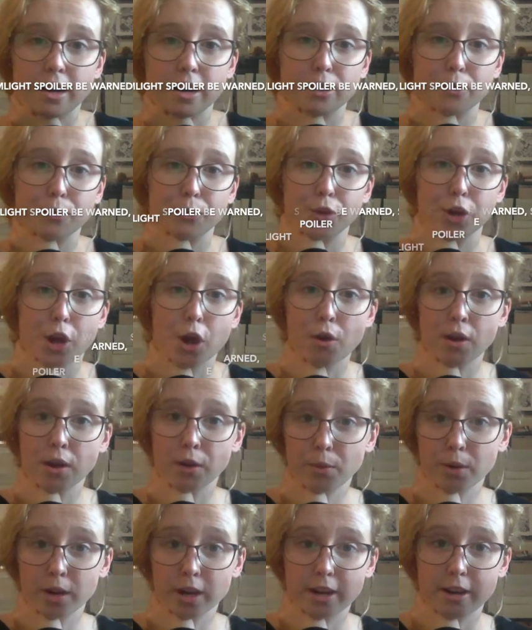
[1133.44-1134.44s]
Knowing
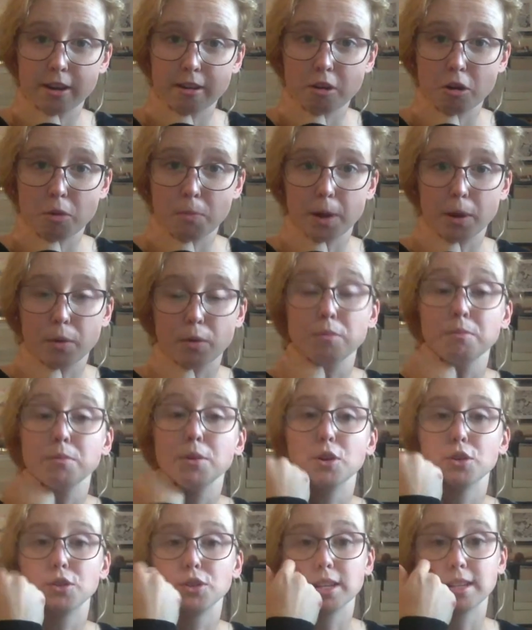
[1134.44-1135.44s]
what I know about where
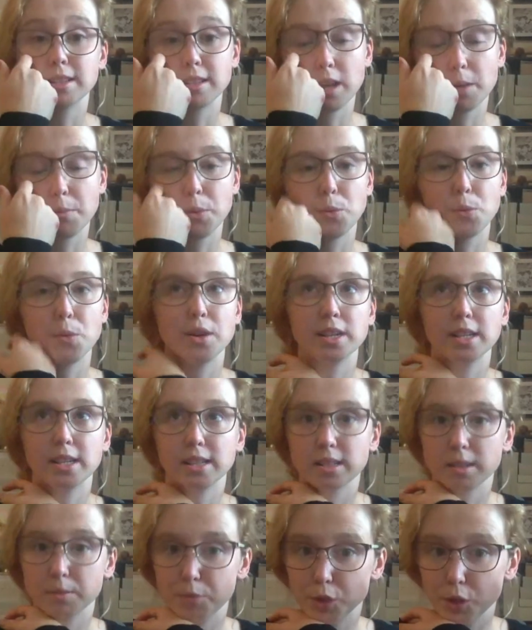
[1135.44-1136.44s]
Moshe ends up and what he
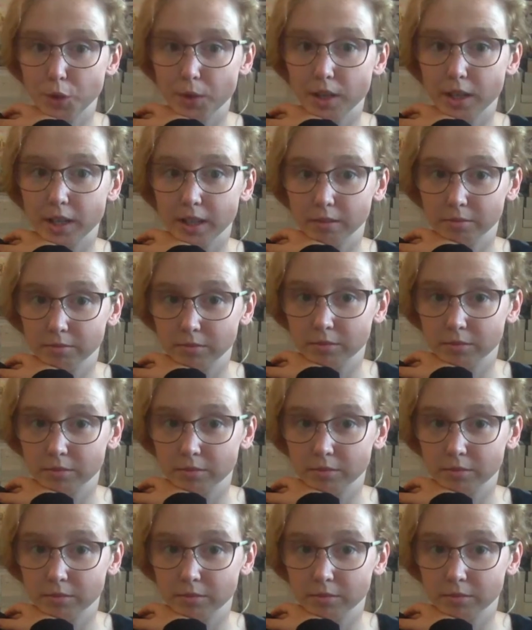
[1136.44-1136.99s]
ends up doing,